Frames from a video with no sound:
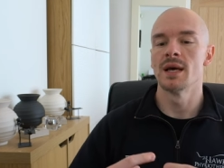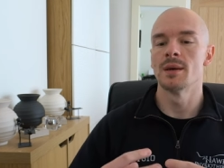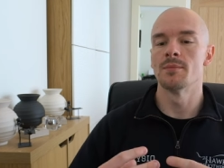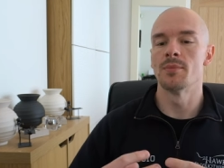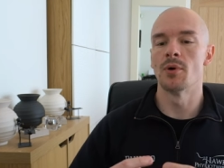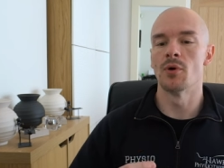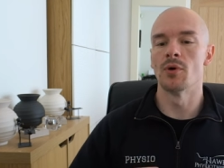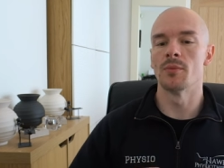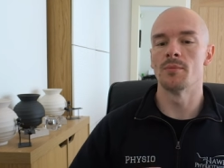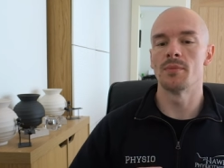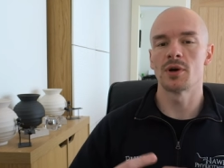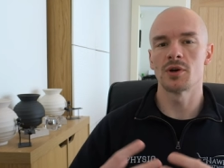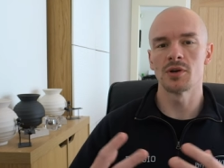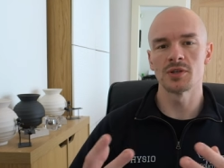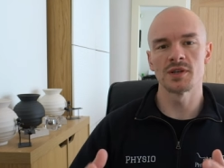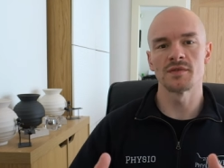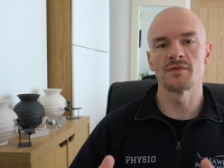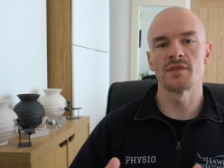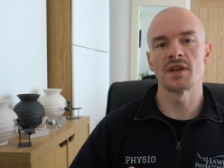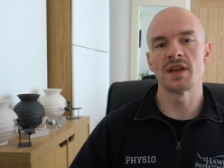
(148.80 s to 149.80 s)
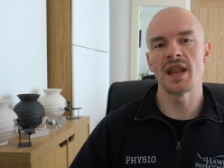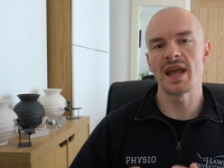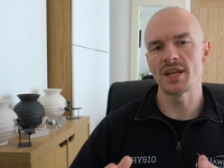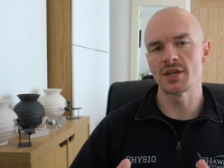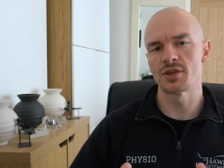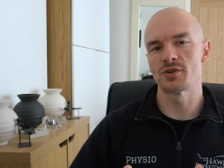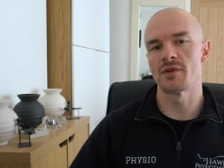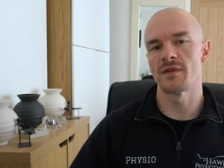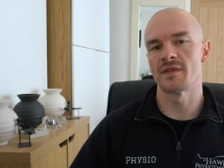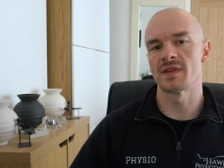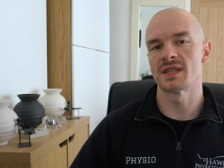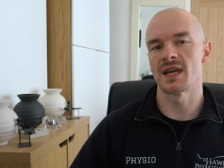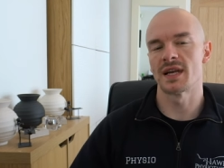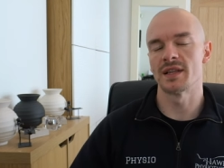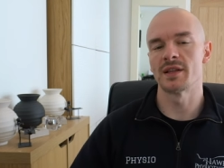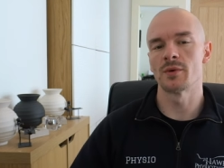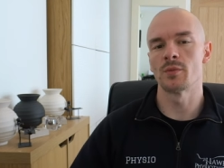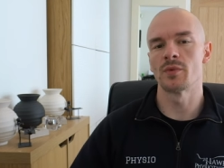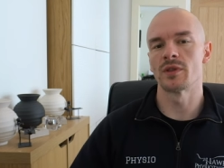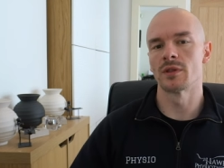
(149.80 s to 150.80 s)
But because of the nature of a
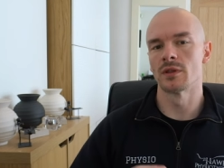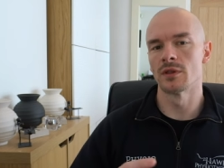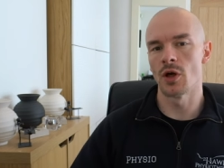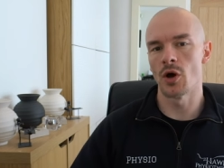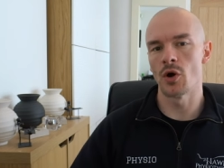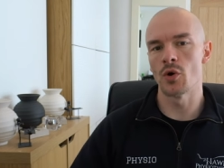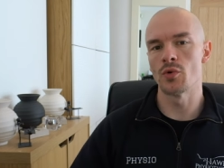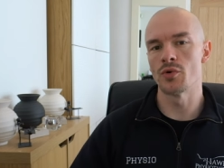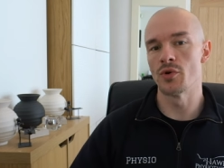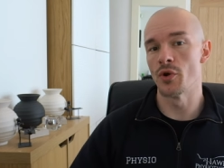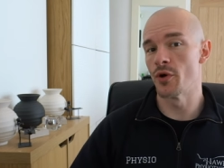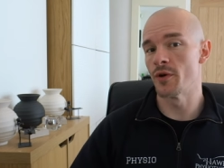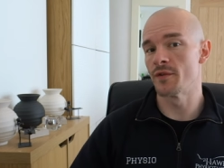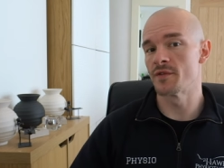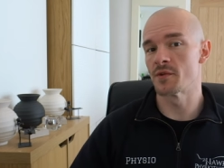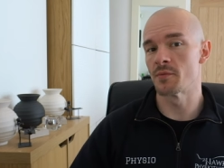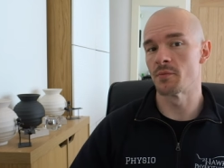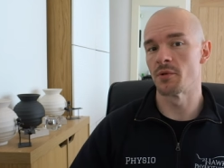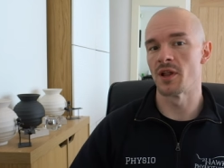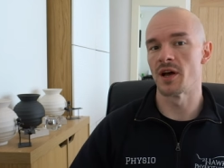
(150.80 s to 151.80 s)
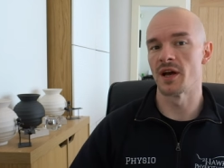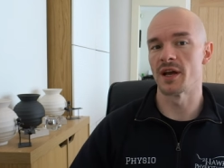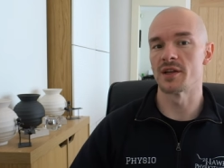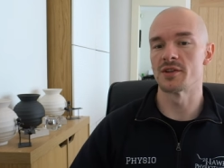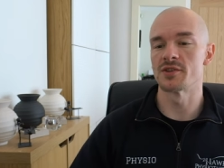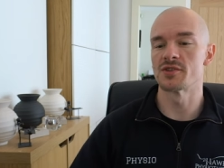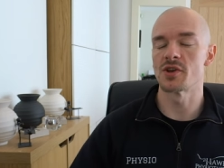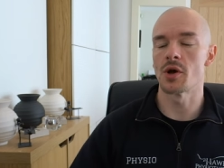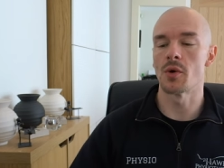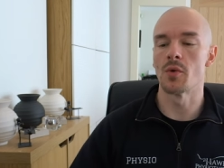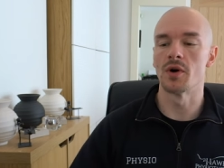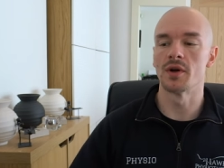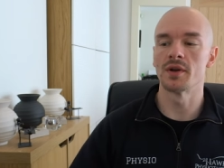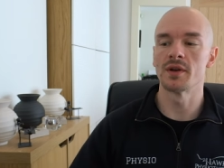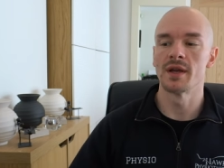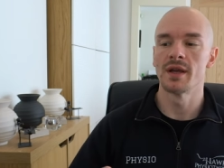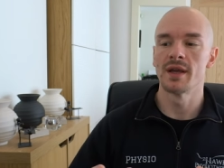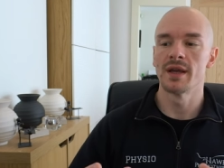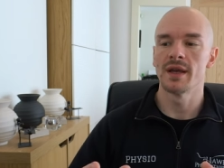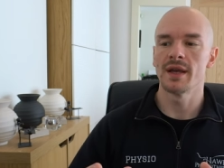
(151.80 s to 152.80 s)
tendon with low nerve supply and so
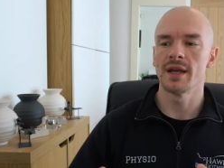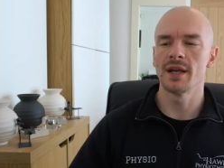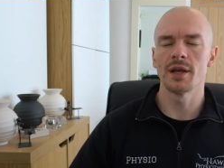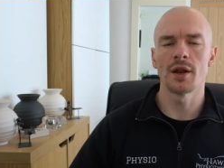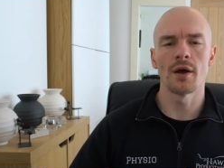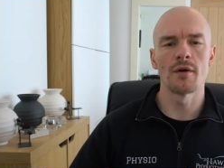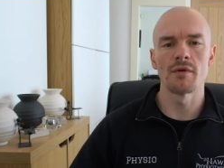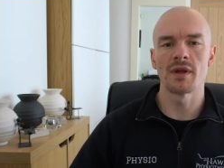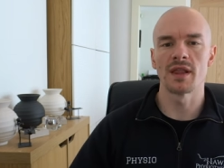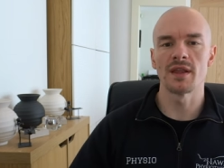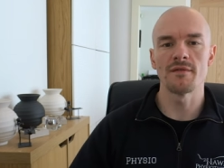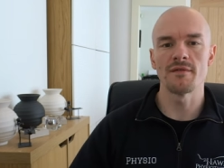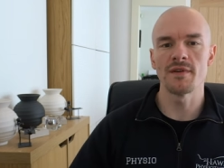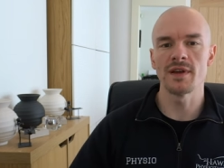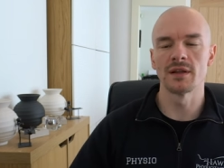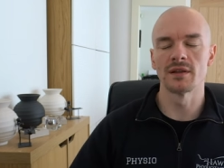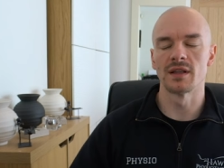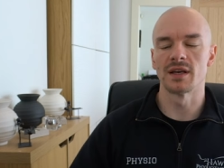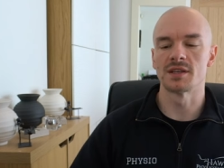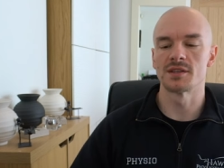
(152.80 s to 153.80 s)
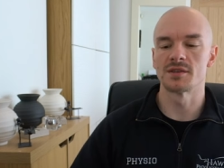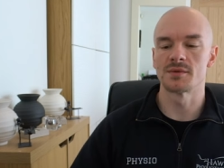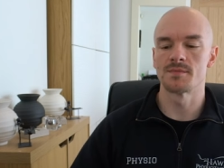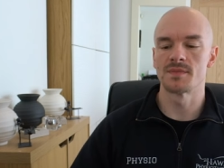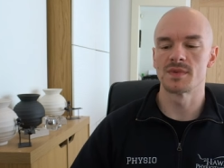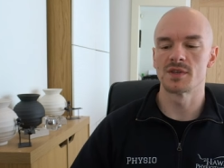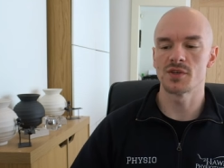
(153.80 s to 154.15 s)
on, you don't really feel this.